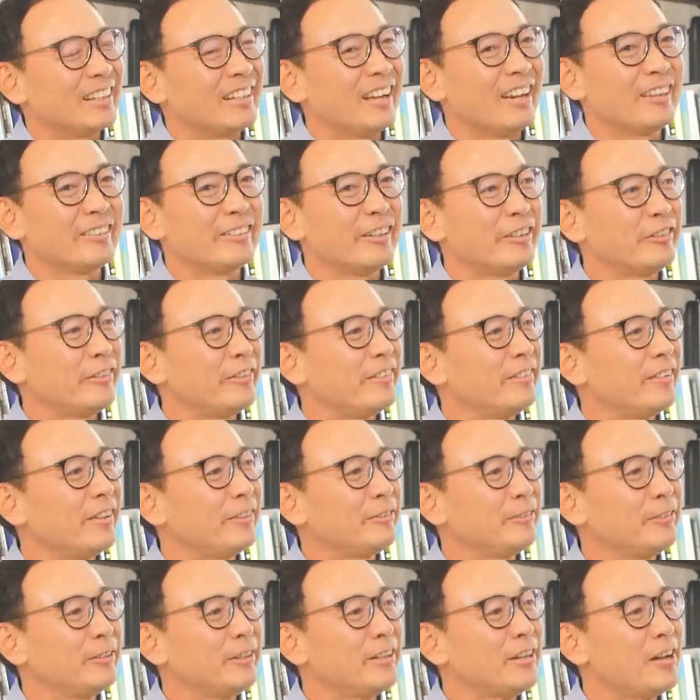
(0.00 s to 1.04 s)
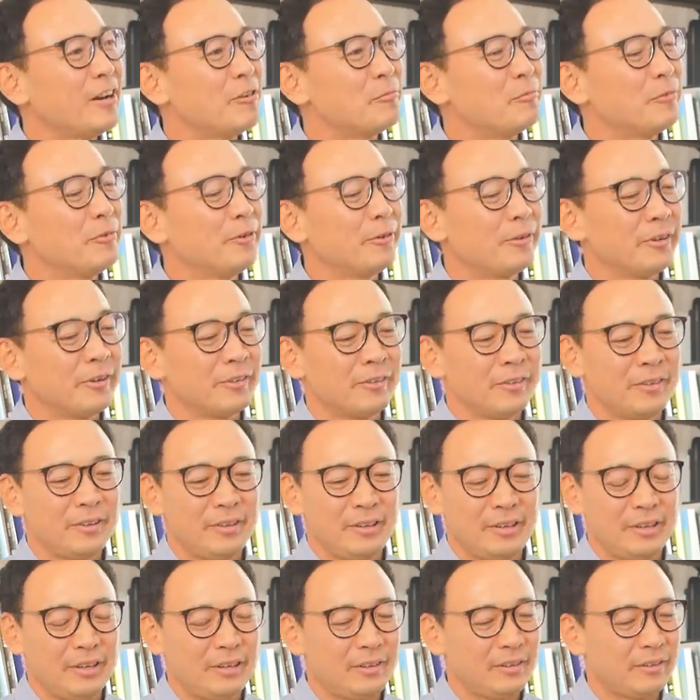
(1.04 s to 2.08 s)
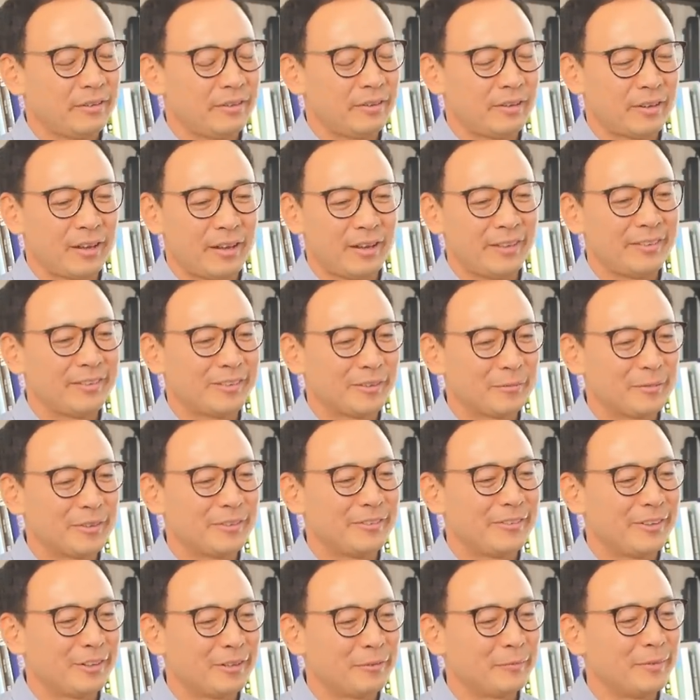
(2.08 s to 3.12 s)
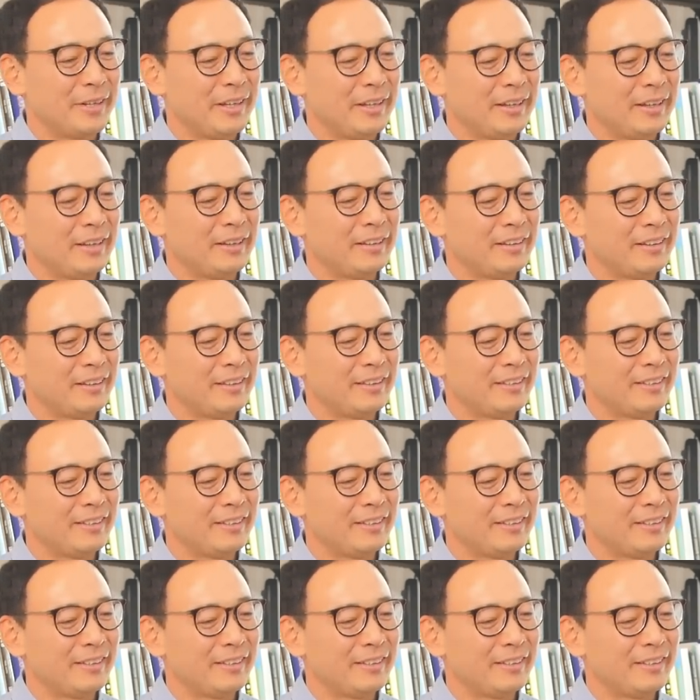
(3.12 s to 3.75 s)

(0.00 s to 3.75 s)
like, gosh, that's that's really not important. You know, I had someone tell me